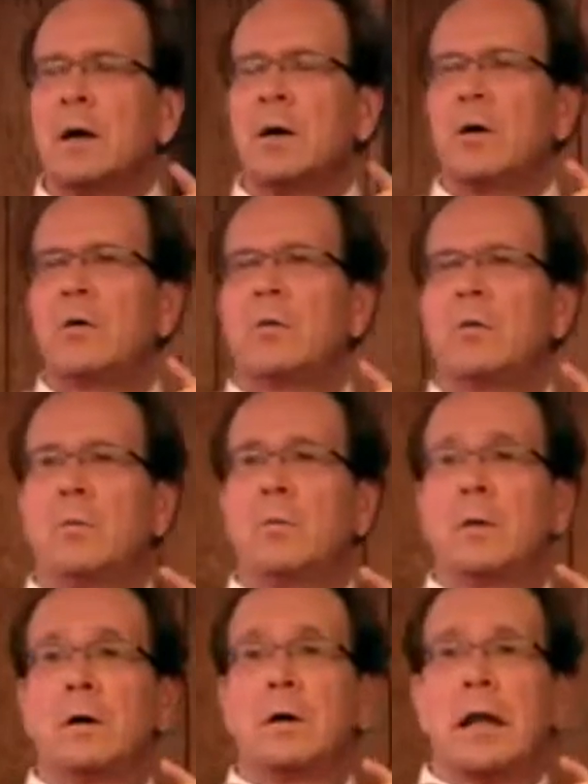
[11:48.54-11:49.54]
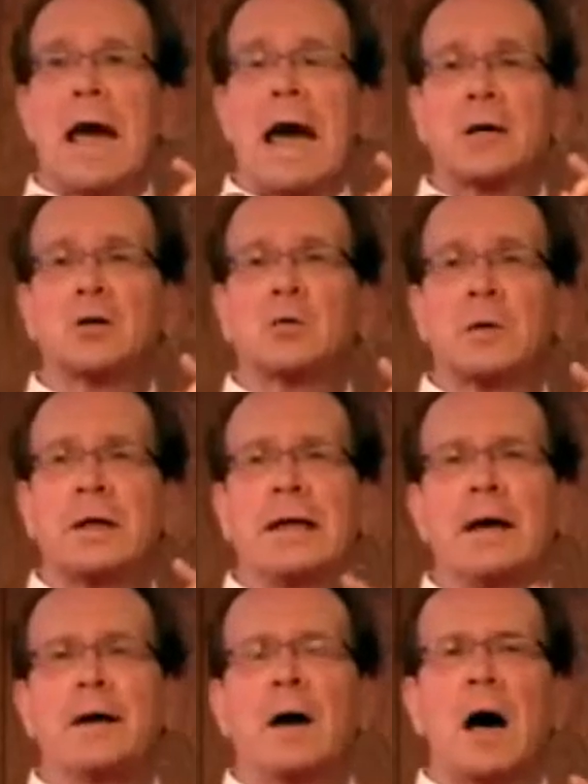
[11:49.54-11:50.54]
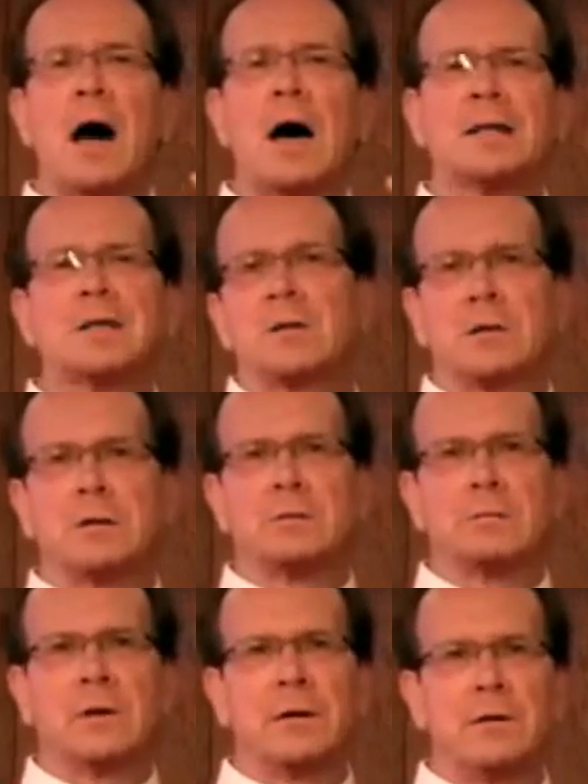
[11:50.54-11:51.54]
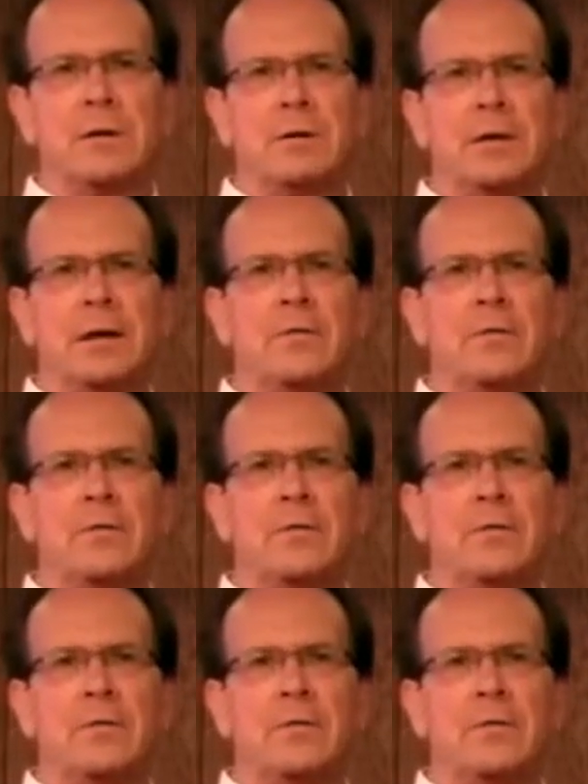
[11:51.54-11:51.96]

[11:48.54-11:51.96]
who will actually get hostile with you